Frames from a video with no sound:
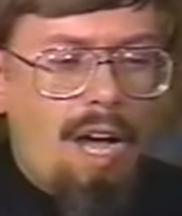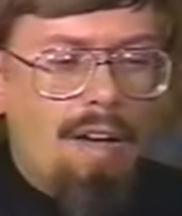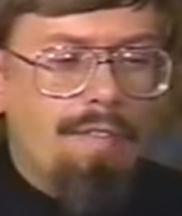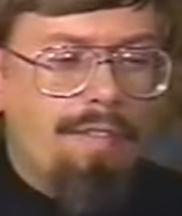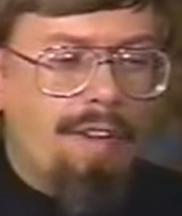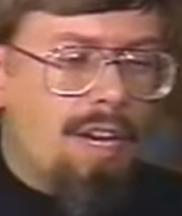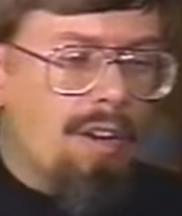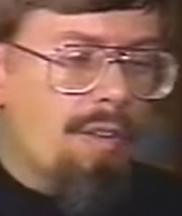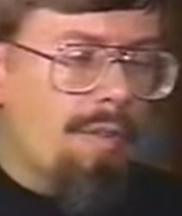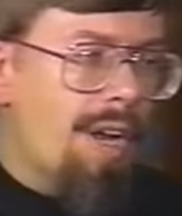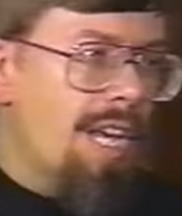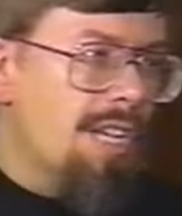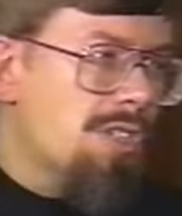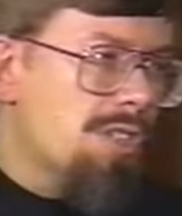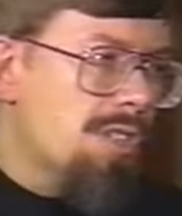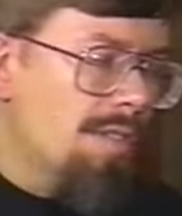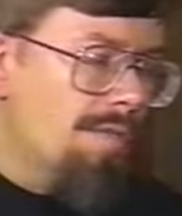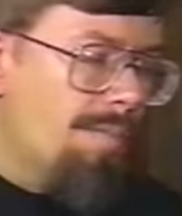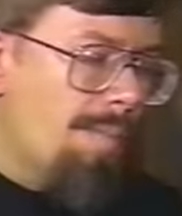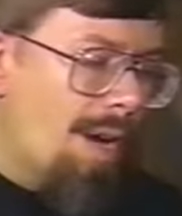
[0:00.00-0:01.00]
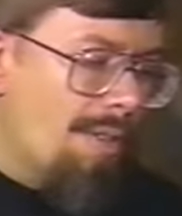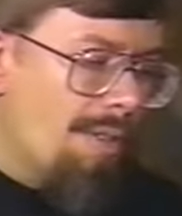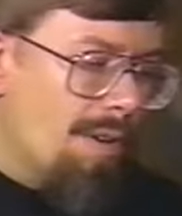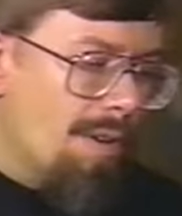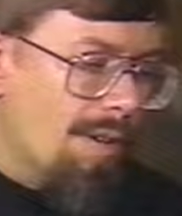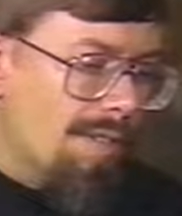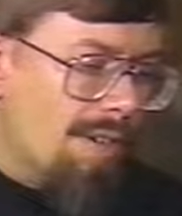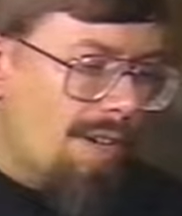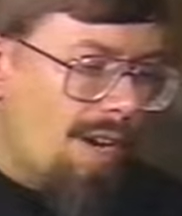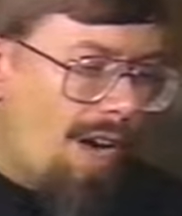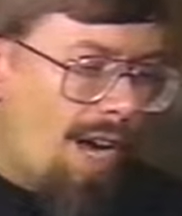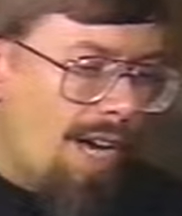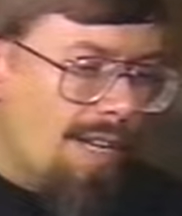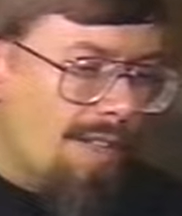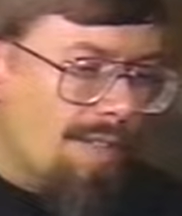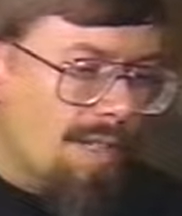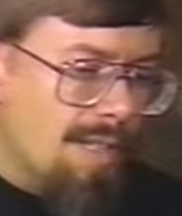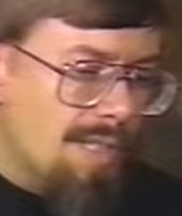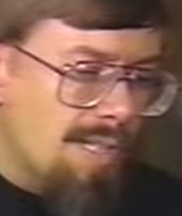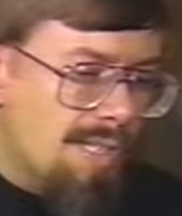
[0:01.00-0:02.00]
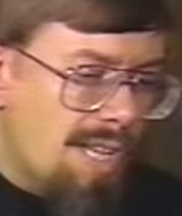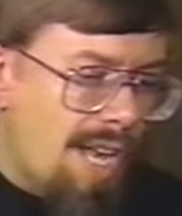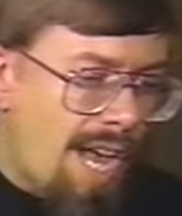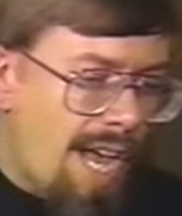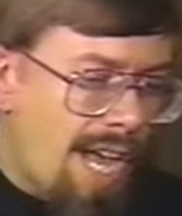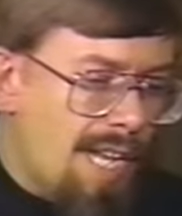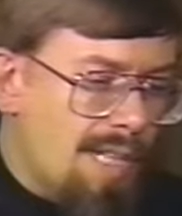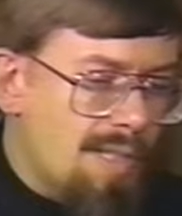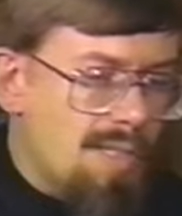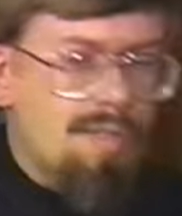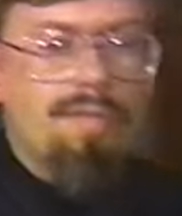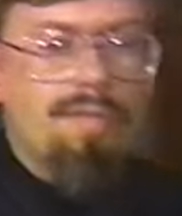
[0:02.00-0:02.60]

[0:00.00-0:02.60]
veneration of Mother of God and the saints,